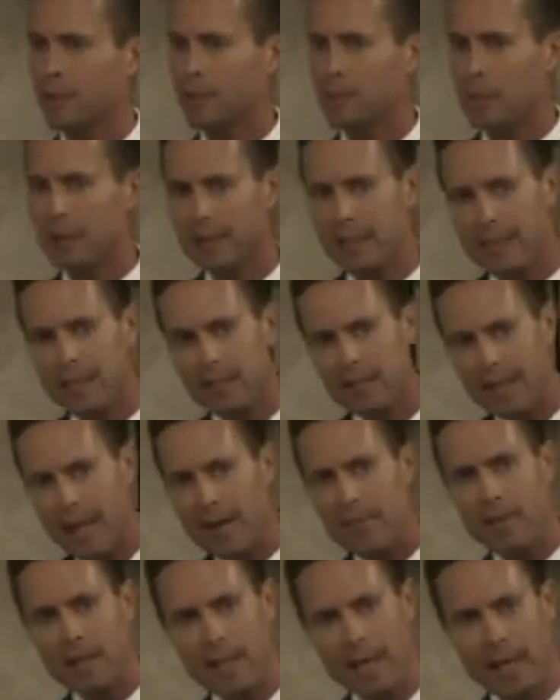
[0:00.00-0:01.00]
But these
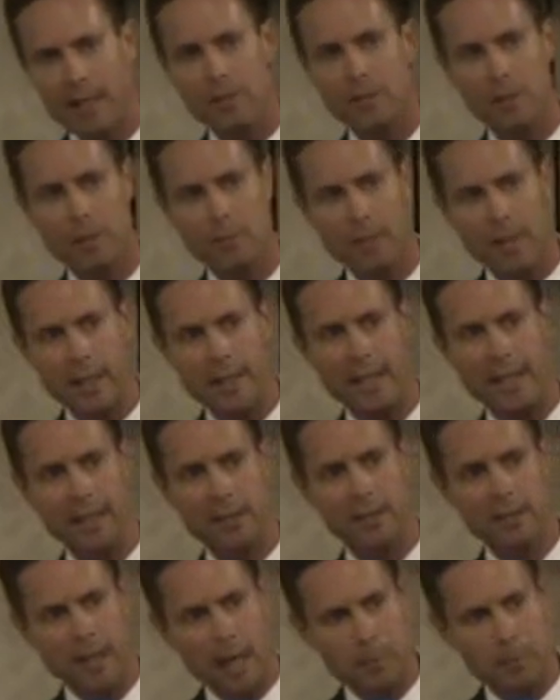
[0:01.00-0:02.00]
safety nets should be the
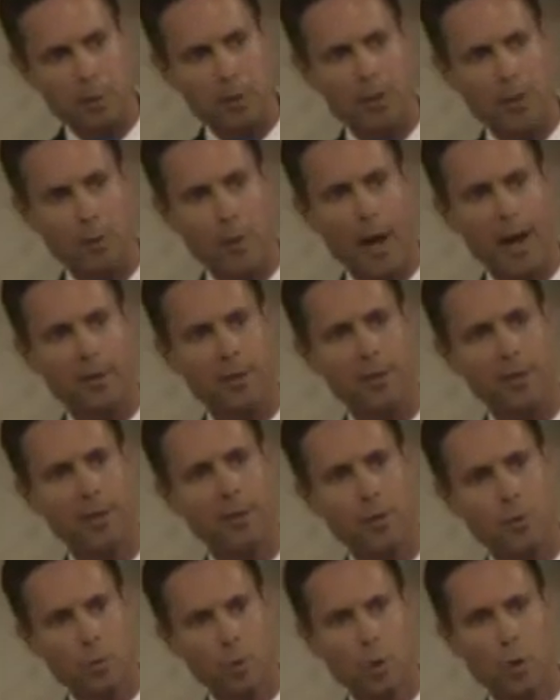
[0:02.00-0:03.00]
exception rather
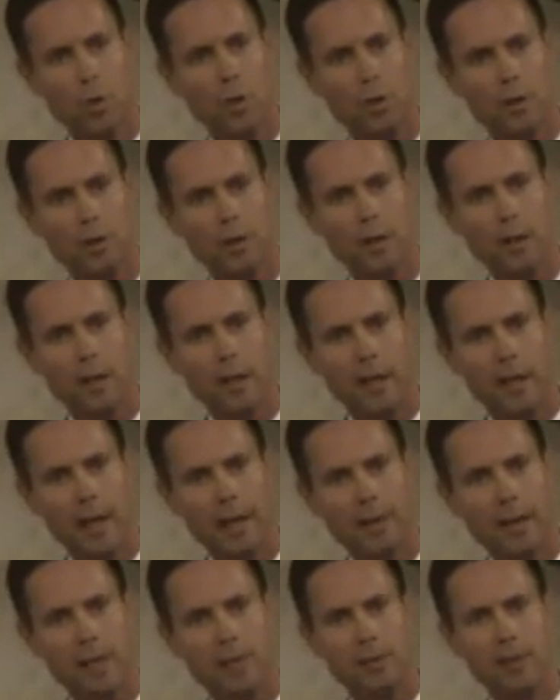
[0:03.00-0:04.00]
than the rule,
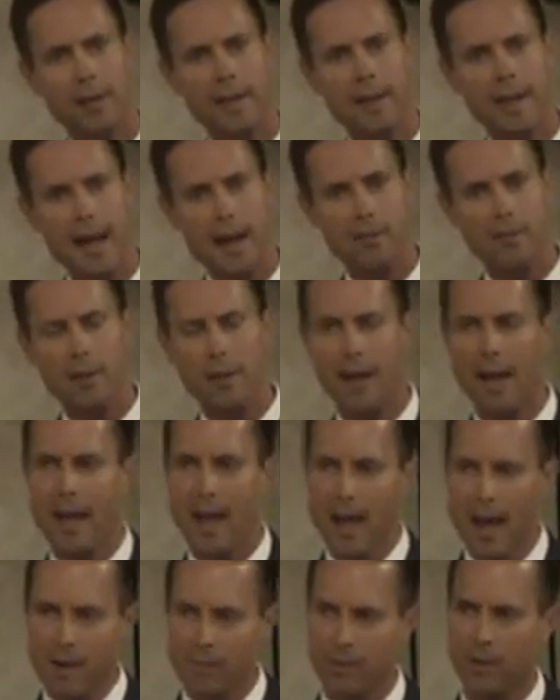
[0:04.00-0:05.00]
and they should never,
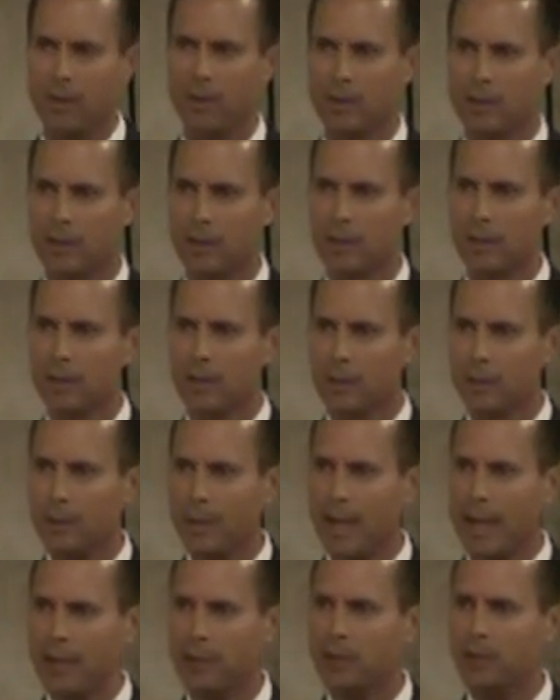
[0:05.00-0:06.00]
ever
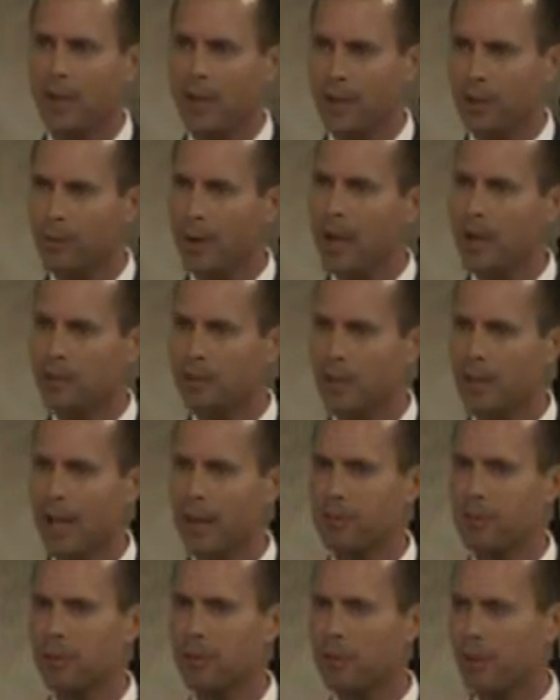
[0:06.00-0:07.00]
create generation
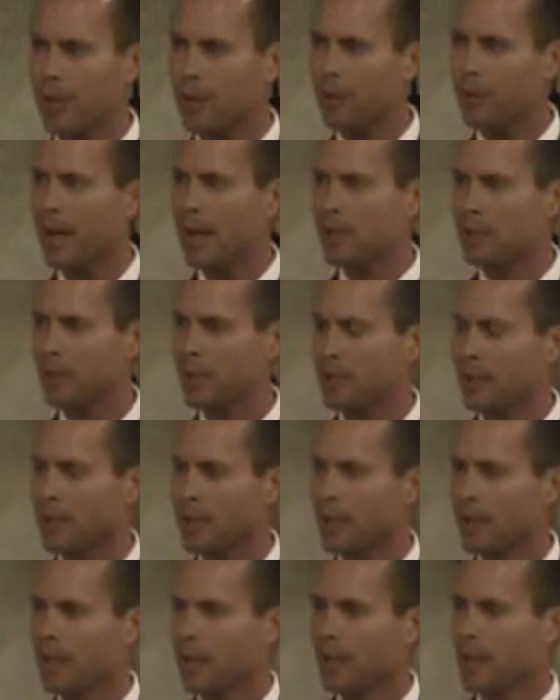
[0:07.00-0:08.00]
after generation
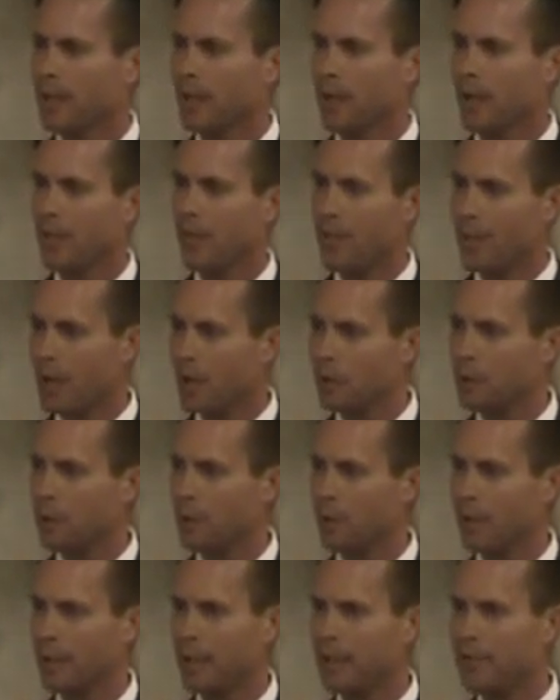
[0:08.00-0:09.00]
of those
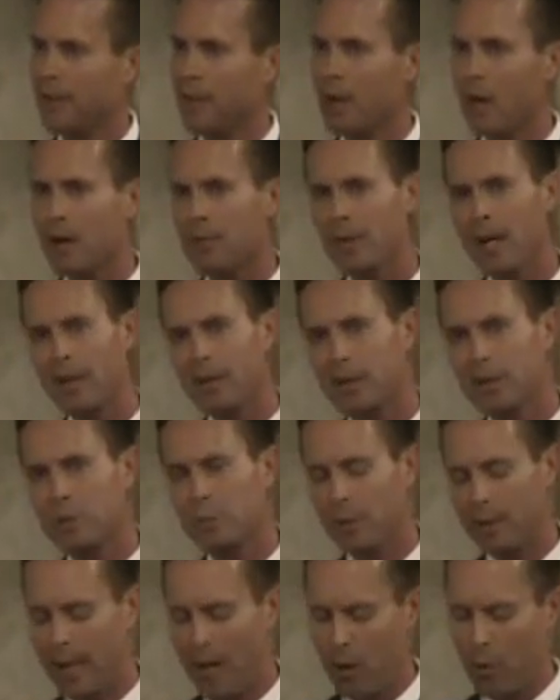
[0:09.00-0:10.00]
who are living off
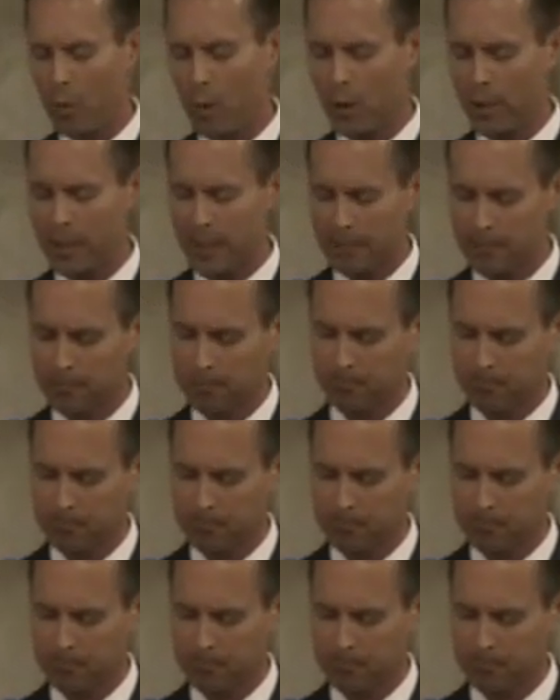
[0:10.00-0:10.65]
others without working.